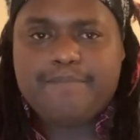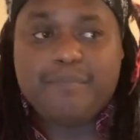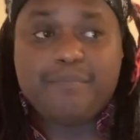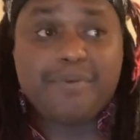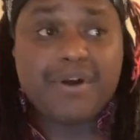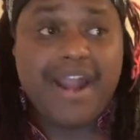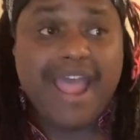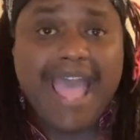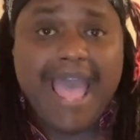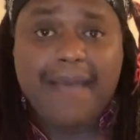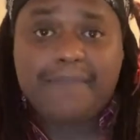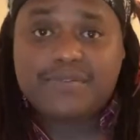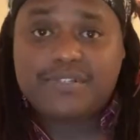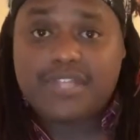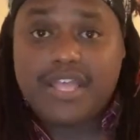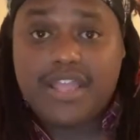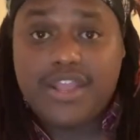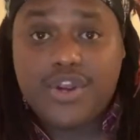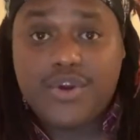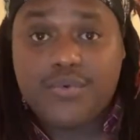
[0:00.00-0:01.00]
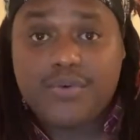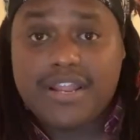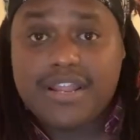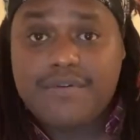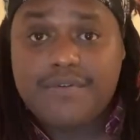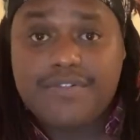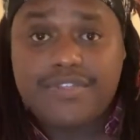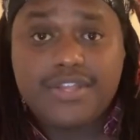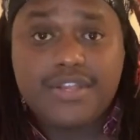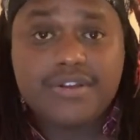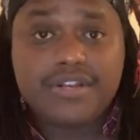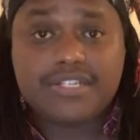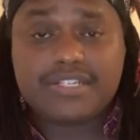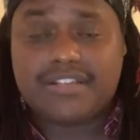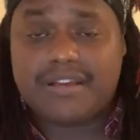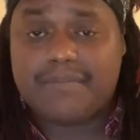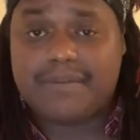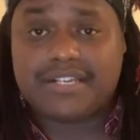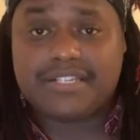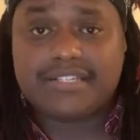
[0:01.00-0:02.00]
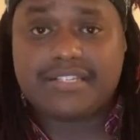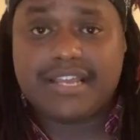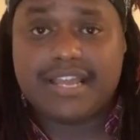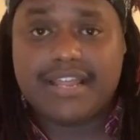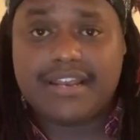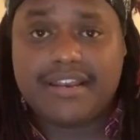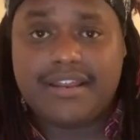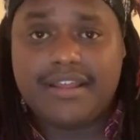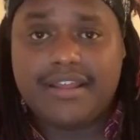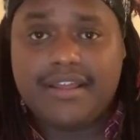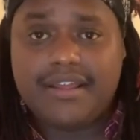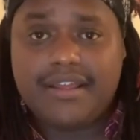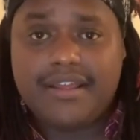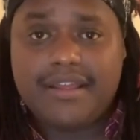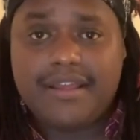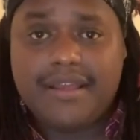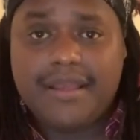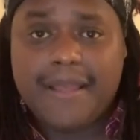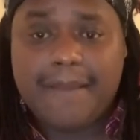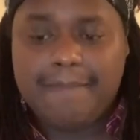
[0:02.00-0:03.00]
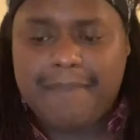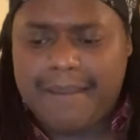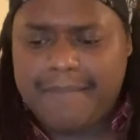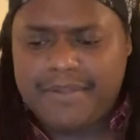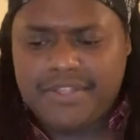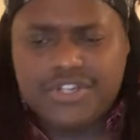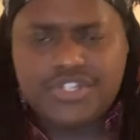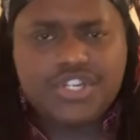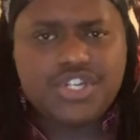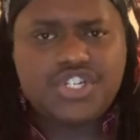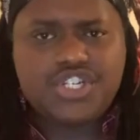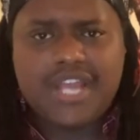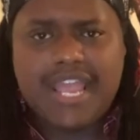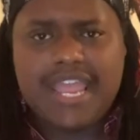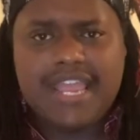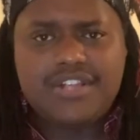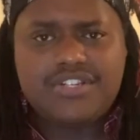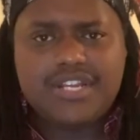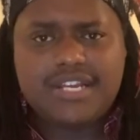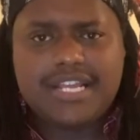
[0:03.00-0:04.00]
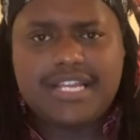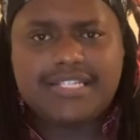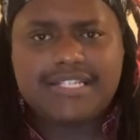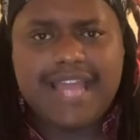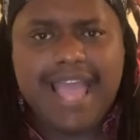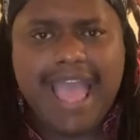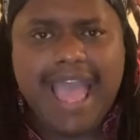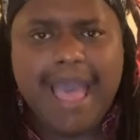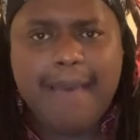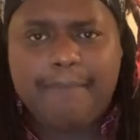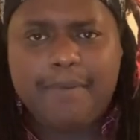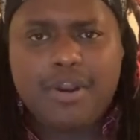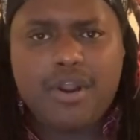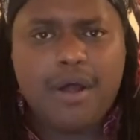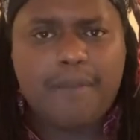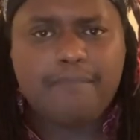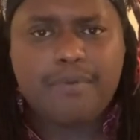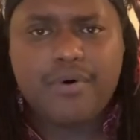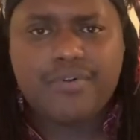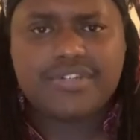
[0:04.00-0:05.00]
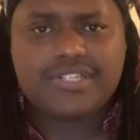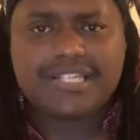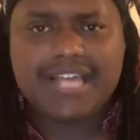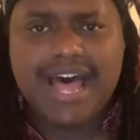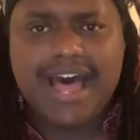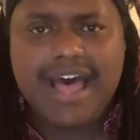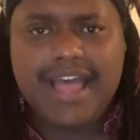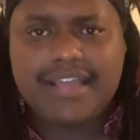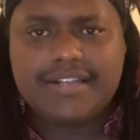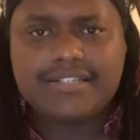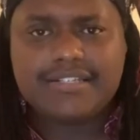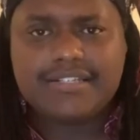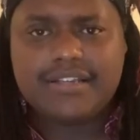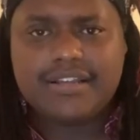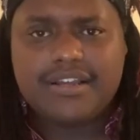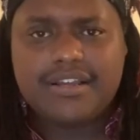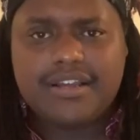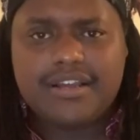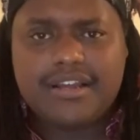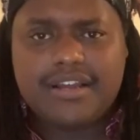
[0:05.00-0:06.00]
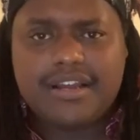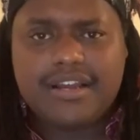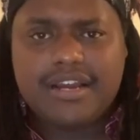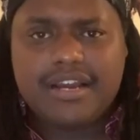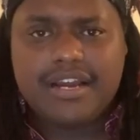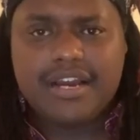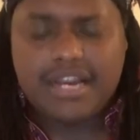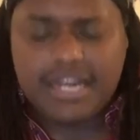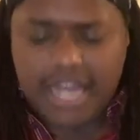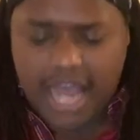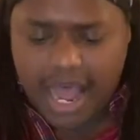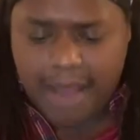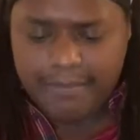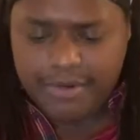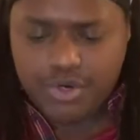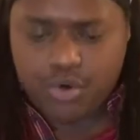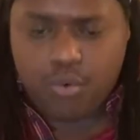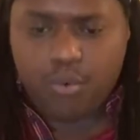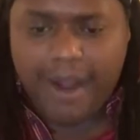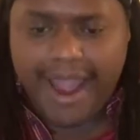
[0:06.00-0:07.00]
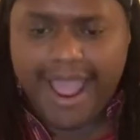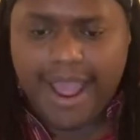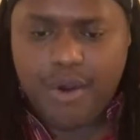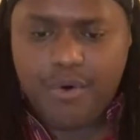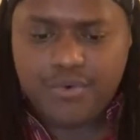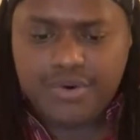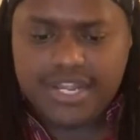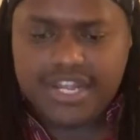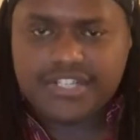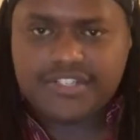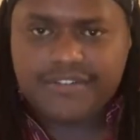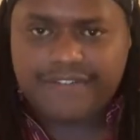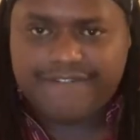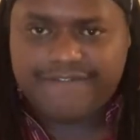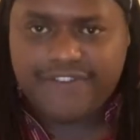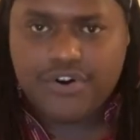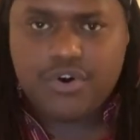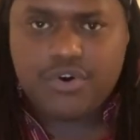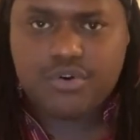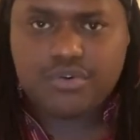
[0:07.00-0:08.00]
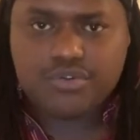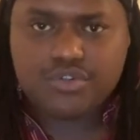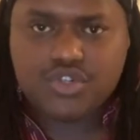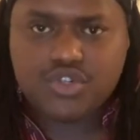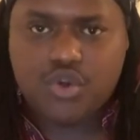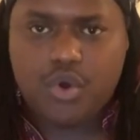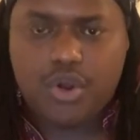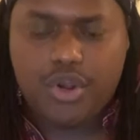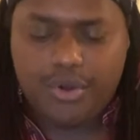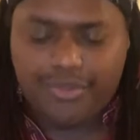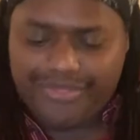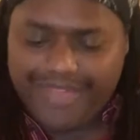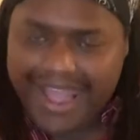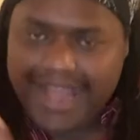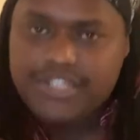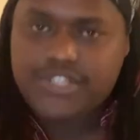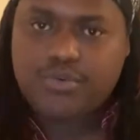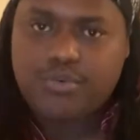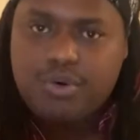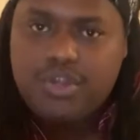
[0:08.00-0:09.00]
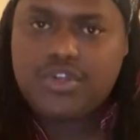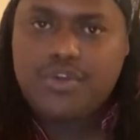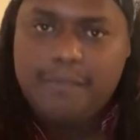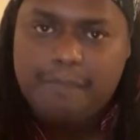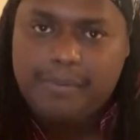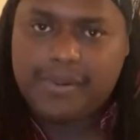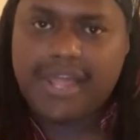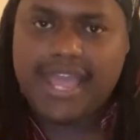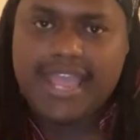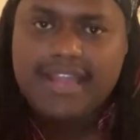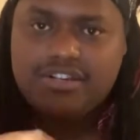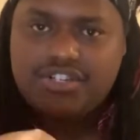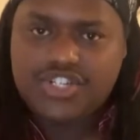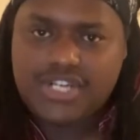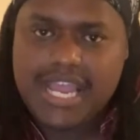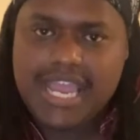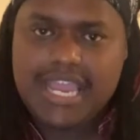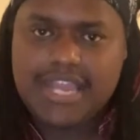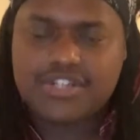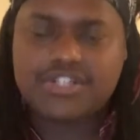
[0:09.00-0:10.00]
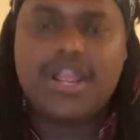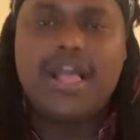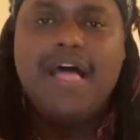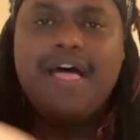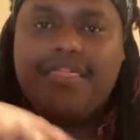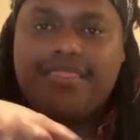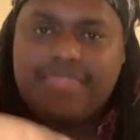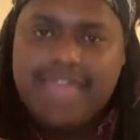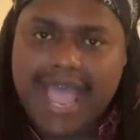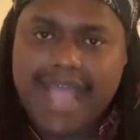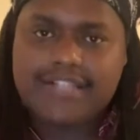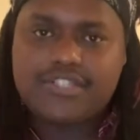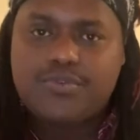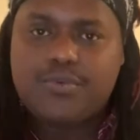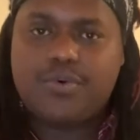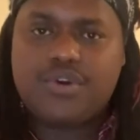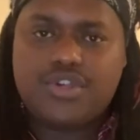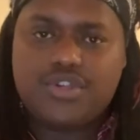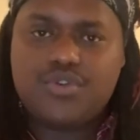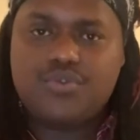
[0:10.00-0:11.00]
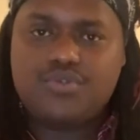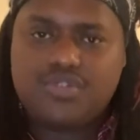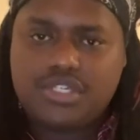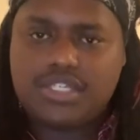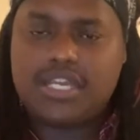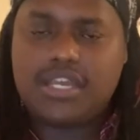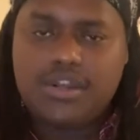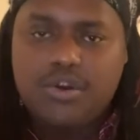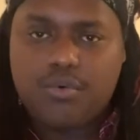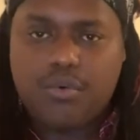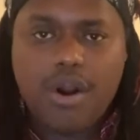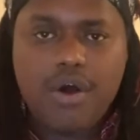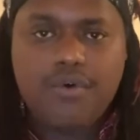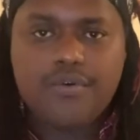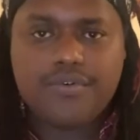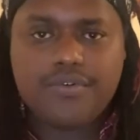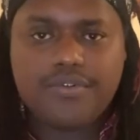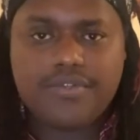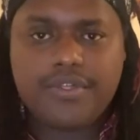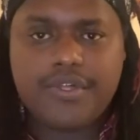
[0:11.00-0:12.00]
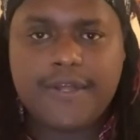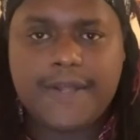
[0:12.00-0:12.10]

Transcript: Perhaps they agree with you to some extent. Maybe there's a change that needs to happen on both sides. Common ground is fertile soil. That's where you plant change. That's where you see growth.